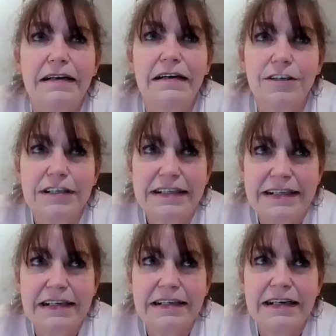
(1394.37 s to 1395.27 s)

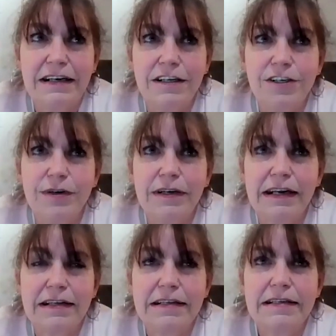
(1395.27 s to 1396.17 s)
understands how to do it
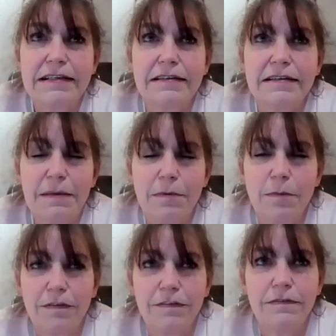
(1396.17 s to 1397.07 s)
and is
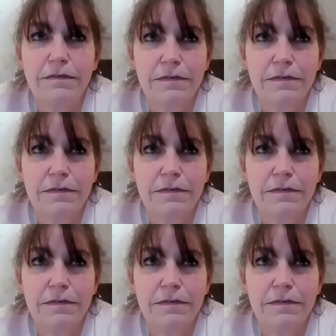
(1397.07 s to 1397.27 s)
capable of,